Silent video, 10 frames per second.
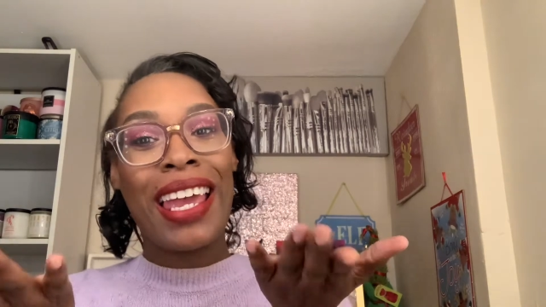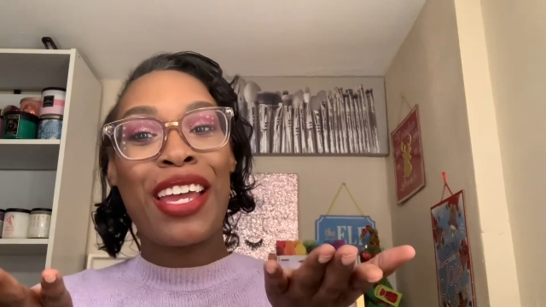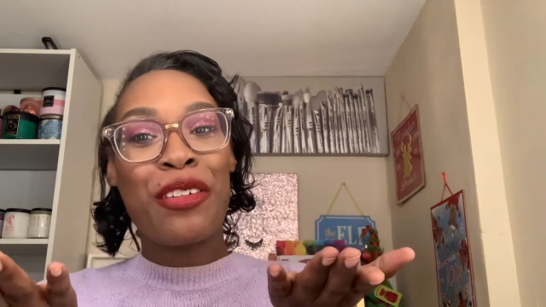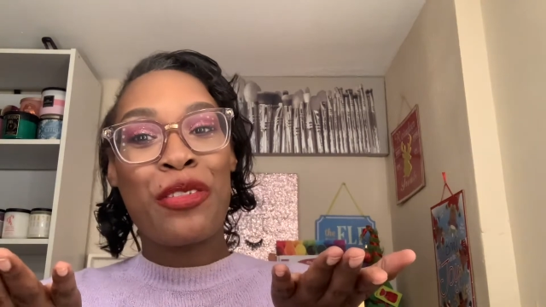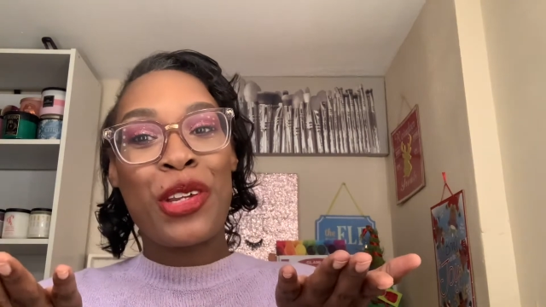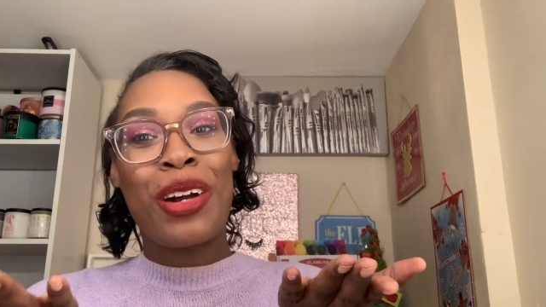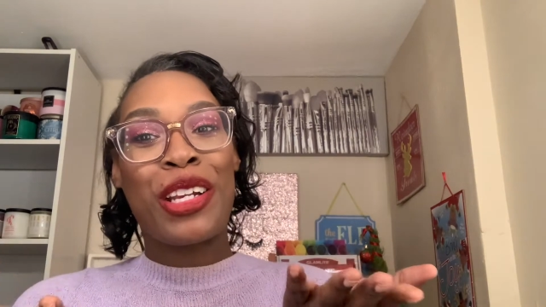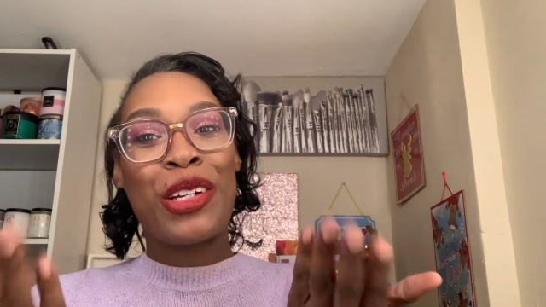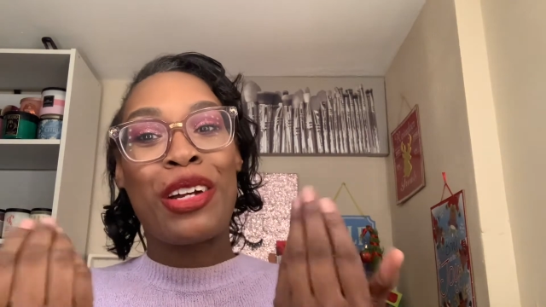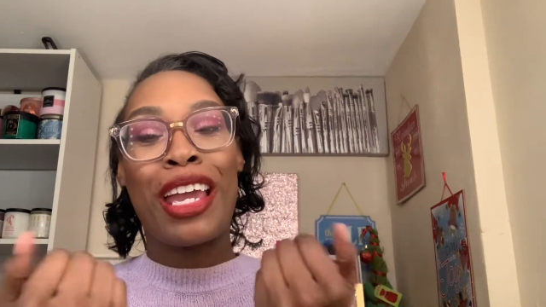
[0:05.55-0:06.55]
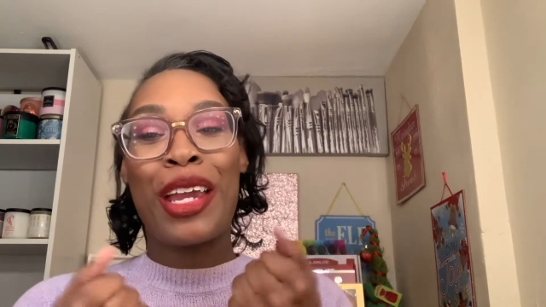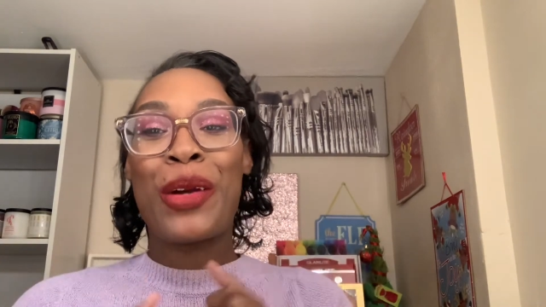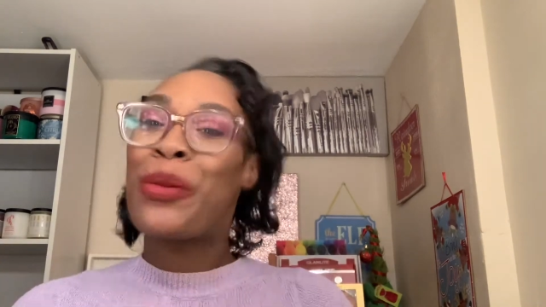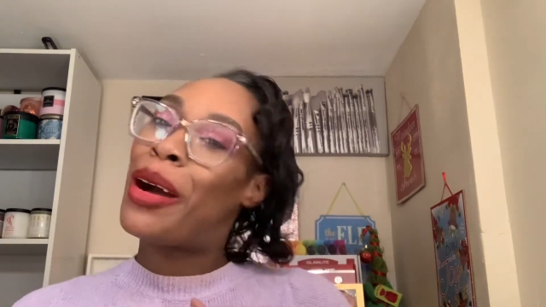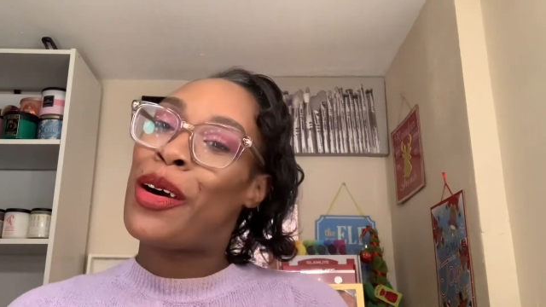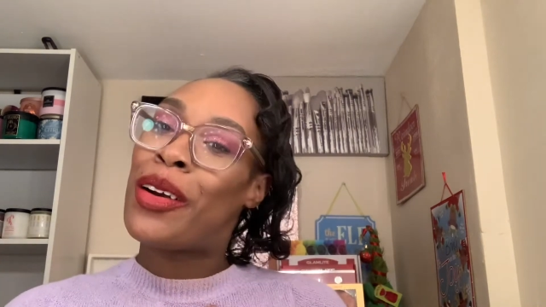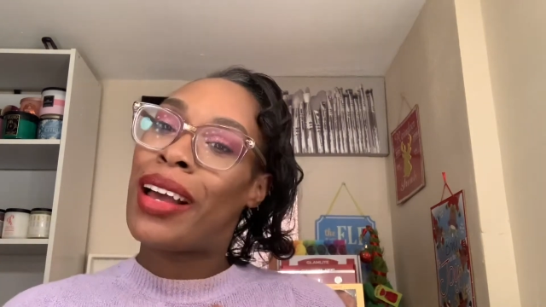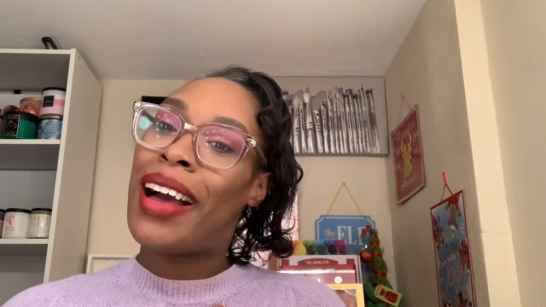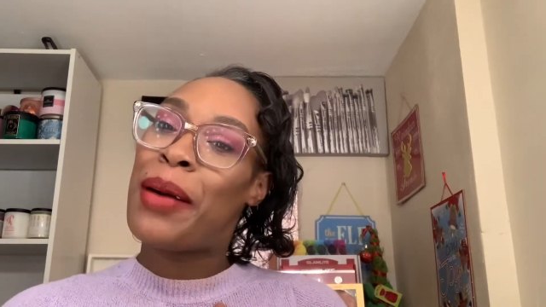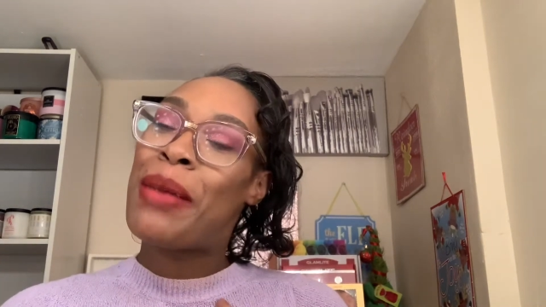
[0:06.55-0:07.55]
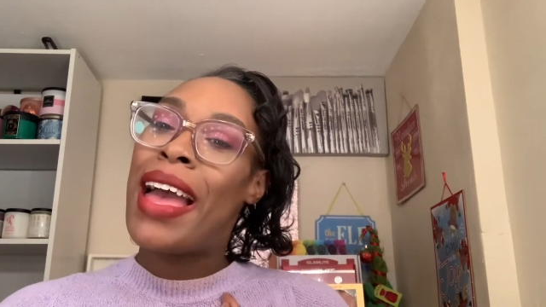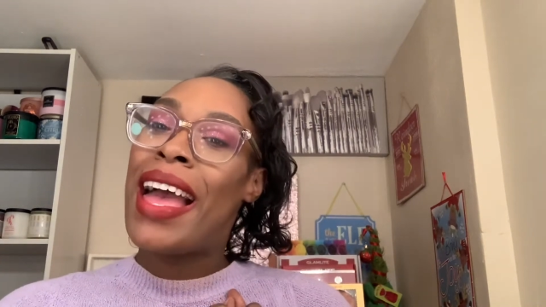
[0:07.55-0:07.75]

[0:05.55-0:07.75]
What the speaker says: If you are new here, welcome,